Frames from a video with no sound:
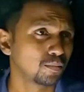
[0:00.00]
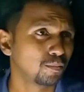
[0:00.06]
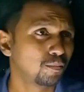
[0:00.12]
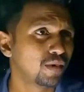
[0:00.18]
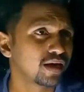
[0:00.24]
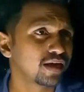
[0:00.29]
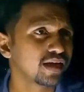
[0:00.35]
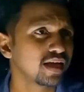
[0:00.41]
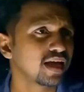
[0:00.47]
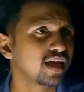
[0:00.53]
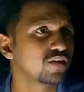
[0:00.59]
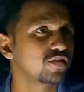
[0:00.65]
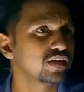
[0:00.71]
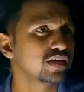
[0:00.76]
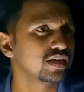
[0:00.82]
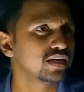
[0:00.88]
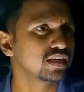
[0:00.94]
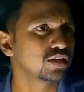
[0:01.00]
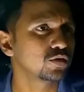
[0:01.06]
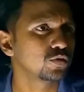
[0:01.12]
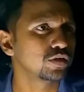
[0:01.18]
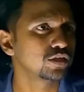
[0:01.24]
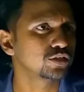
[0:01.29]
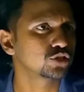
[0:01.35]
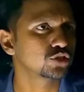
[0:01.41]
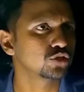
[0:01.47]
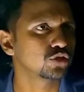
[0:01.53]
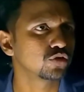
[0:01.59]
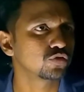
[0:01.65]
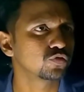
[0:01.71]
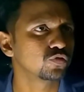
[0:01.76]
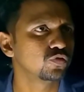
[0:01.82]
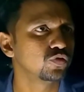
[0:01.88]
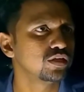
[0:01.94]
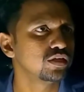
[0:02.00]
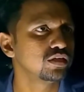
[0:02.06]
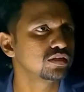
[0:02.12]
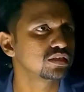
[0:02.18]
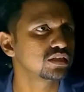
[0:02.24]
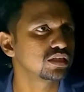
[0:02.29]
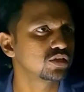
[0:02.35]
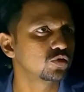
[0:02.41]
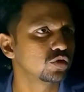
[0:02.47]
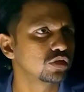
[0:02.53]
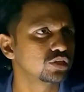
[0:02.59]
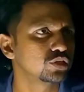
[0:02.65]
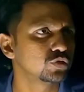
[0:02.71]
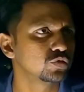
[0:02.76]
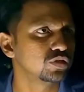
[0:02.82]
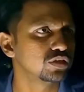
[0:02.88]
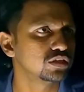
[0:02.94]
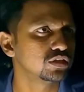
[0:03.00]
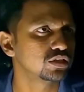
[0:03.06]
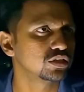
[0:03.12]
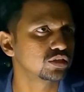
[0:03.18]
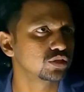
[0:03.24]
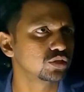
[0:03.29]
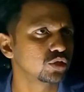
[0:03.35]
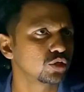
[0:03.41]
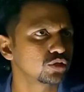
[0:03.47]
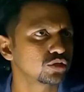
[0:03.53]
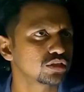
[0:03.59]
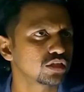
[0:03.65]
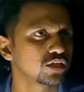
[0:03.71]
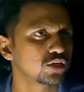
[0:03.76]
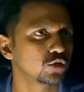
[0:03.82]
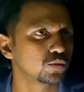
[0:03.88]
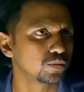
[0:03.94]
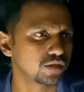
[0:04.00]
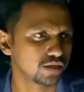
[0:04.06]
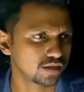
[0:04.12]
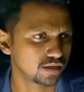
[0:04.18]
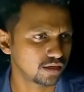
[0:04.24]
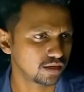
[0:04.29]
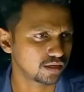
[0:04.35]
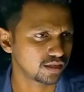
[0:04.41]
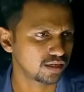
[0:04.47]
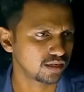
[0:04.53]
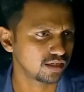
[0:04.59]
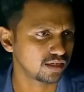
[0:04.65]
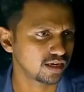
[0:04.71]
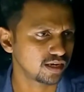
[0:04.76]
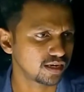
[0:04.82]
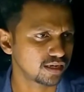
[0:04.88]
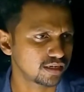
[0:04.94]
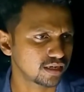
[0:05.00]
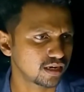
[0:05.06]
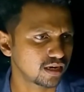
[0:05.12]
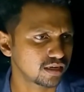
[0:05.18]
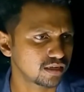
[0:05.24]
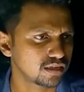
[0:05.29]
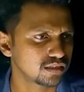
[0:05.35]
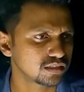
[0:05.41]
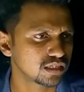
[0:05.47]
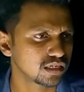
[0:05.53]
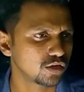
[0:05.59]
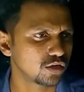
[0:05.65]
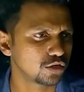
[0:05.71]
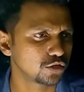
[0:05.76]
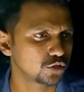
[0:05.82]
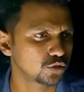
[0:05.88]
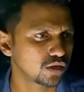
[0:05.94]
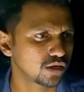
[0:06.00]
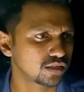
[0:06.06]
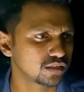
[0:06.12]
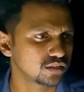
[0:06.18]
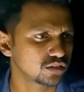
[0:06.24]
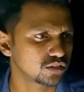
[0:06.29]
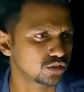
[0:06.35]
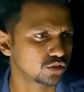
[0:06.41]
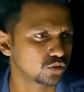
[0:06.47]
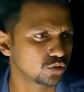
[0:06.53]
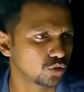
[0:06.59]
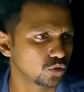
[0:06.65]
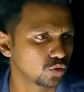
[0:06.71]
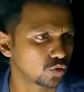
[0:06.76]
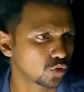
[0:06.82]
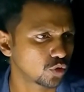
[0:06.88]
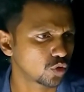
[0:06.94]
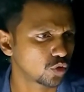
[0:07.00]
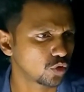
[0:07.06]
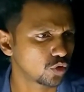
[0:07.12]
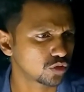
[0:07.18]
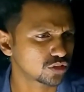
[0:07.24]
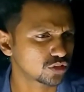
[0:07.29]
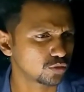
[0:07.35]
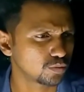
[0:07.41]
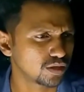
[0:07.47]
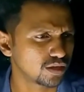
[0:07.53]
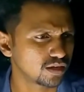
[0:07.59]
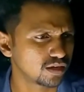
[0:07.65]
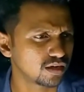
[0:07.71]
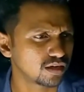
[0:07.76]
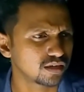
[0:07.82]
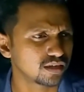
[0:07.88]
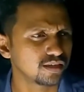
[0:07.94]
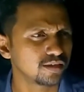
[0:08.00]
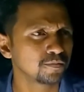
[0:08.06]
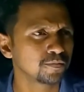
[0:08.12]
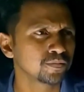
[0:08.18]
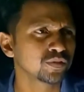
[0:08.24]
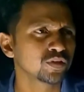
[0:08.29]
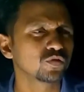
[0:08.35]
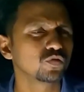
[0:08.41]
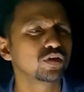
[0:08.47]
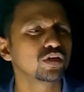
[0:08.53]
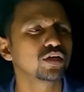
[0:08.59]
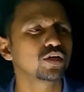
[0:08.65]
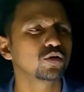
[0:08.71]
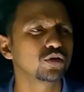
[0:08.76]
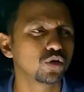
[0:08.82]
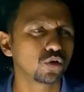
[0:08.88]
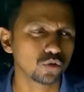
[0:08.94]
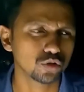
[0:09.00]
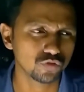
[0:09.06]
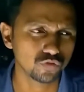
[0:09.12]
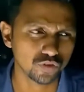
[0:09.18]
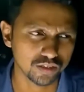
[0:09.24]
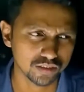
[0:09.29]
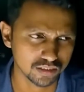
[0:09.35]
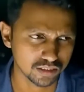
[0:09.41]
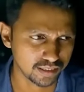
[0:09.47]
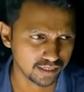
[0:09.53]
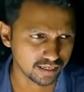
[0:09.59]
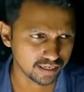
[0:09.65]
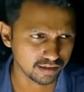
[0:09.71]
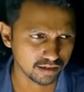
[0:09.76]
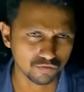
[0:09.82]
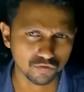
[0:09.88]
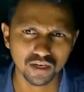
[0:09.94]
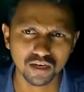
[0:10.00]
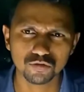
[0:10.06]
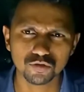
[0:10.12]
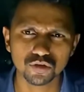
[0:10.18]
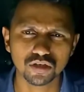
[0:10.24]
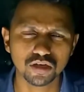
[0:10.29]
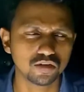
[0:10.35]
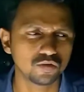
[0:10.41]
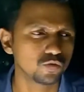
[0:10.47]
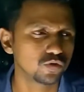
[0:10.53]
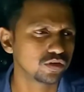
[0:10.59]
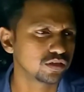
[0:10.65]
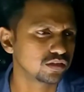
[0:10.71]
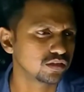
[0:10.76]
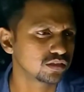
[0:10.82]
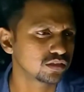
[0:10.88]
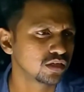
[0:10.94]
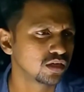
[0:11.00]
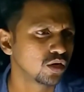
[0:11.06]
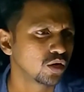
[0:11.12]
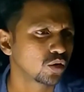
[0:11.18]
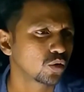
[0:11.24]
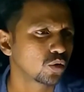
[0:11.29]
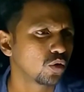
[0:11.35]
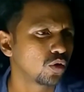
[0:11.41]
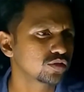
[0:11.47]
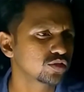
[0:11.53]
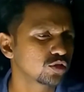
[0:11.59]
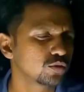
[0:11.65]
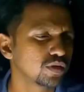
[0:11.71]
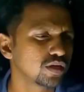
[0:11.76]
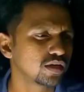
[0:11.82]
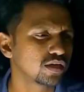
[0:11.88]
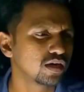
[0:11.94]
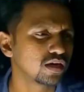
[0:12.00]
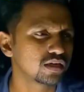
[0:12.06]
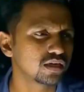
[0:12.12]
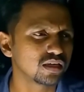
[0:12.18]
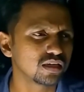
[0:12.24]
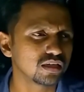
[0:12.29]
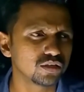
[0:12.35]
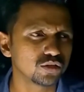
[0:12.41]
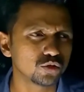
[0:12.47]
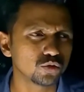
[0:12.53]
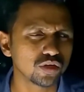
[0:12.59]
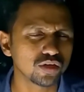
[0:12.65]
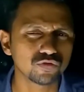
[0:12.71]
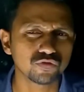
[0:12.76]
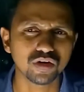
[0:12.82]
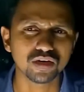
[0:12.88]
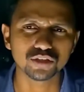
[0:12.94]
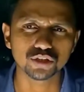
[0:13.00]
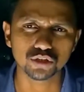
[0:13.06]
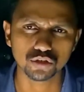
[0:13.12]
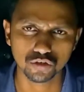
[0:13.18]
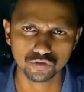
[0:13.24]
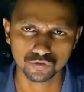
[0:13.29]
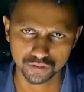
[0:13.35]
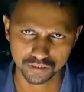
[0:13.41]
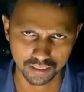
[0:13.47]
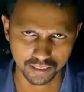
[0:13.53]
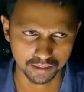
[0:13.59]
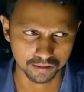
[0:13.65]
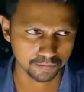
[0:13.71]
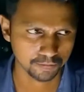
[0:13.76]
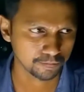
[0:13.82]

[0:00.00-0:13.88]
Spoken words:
by having an equation of V is equal to V0 sin omega t and I is equal to I0 cos omega t, we cannot draw the phasor diagram. We have to convert this cos omega t into a function of sine.